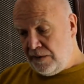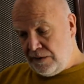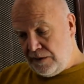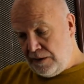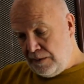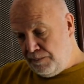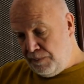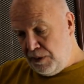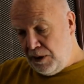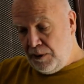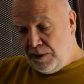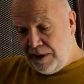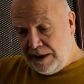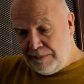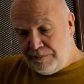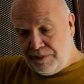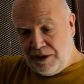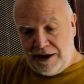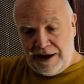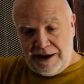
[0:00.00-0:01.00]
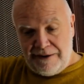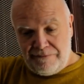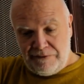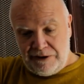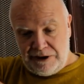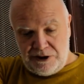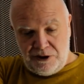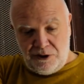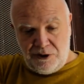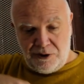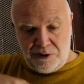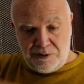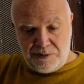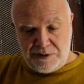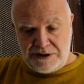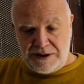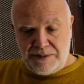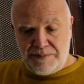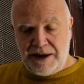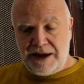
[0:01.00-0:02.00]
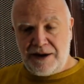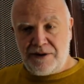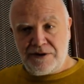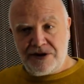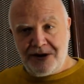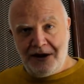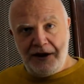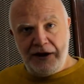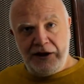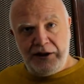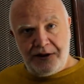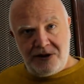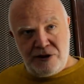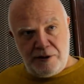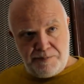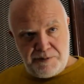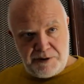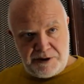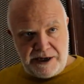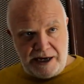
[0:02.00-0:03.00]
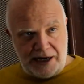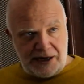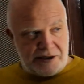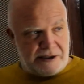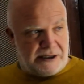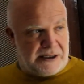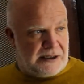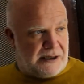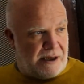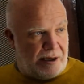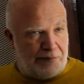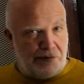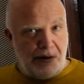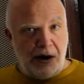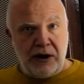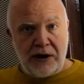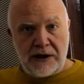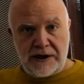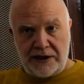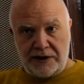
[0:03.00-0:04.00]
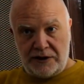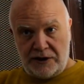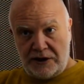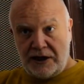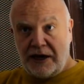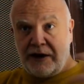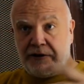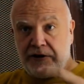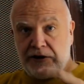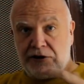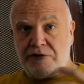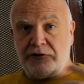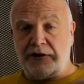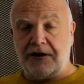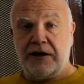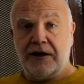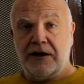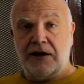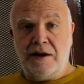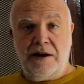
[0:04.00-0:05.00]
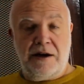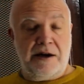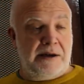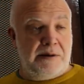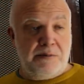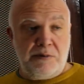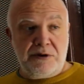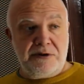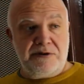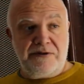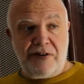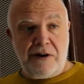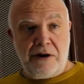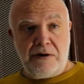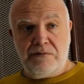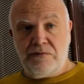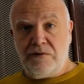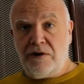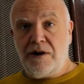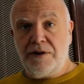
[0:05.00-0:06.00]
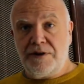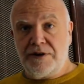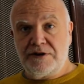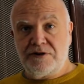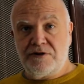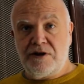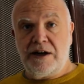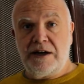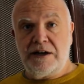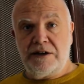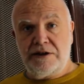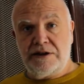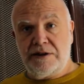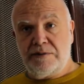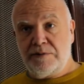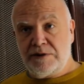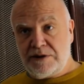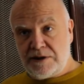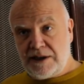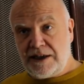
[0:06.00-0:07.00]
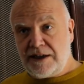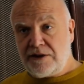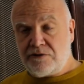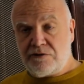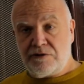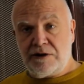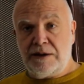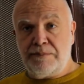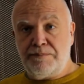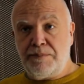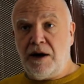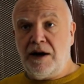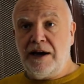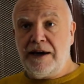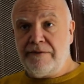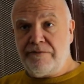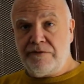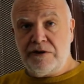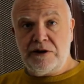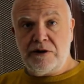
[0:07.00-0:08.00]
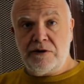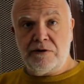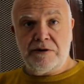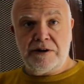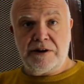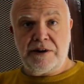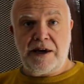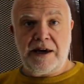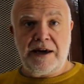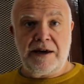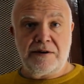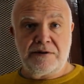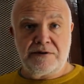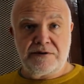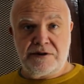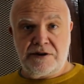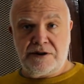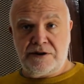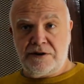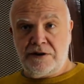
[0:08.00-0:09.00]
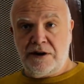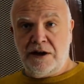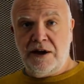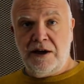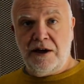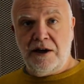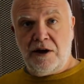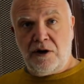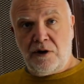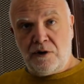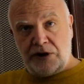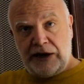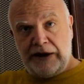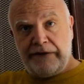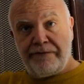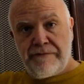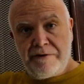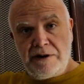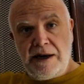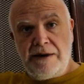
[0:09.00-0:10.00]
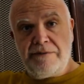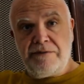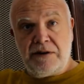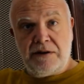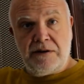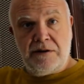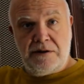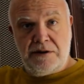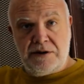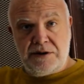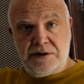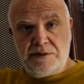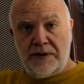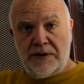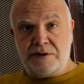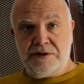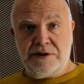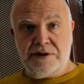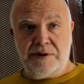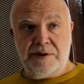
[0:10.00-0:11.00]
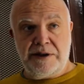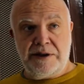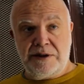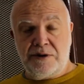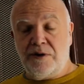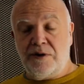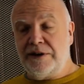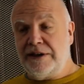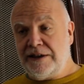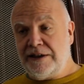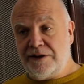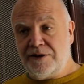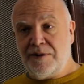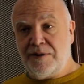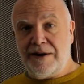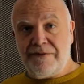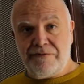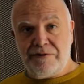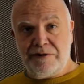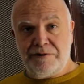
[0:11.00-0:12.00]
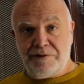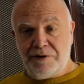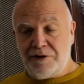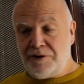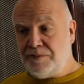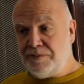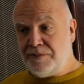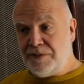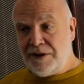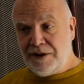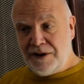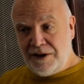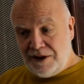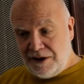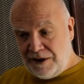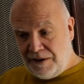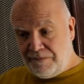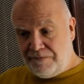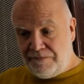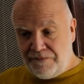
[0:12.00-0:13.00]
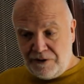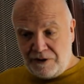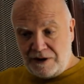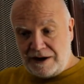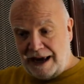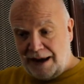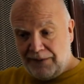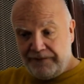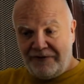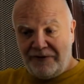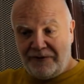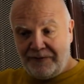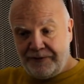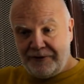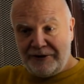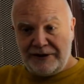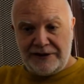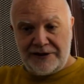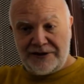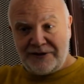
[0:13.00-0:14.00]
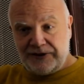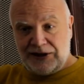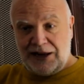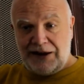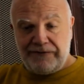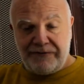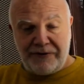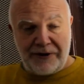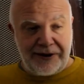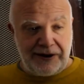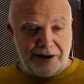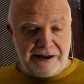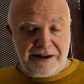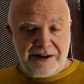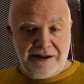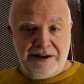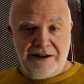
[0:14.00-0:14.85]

the pooing by every door was about the protecting, like marking the territory." And it was ra rather strange. It was literally by every door in the house and on every level as well. So it got into every room foot cat footprints on everything